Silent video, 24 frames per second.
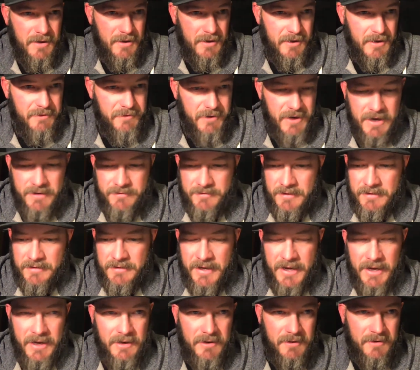Give you guys a
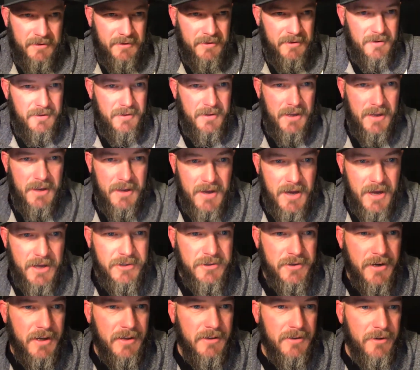link to the
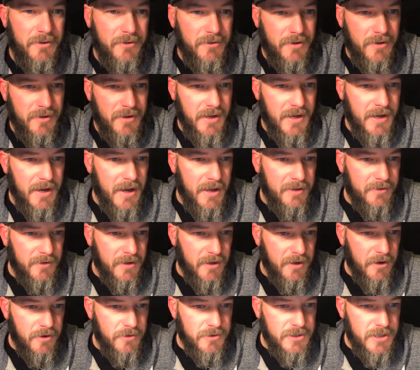trailer so that you guys
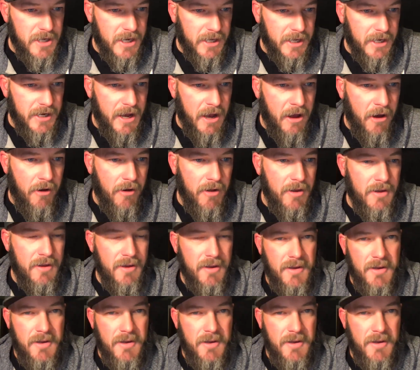can go check it out.